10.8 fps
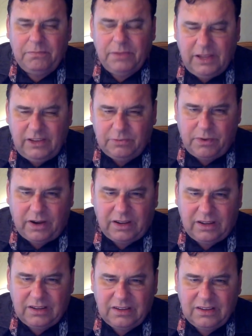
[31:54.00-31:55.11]
Please pray.
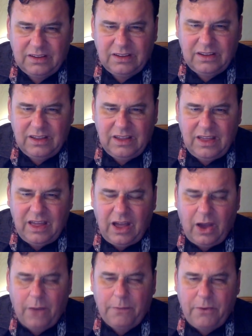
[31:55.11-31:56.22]

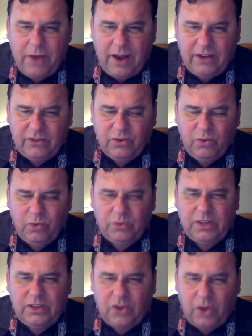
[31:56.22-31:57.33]
Our prayers will
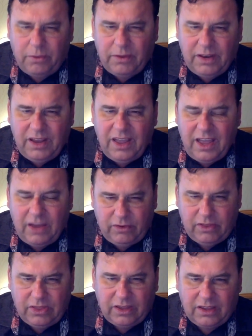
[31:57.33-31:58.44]
determine
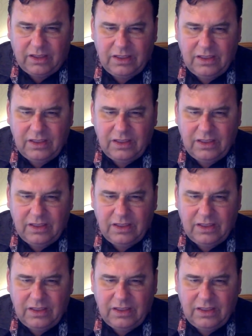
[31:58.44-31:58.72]
everything.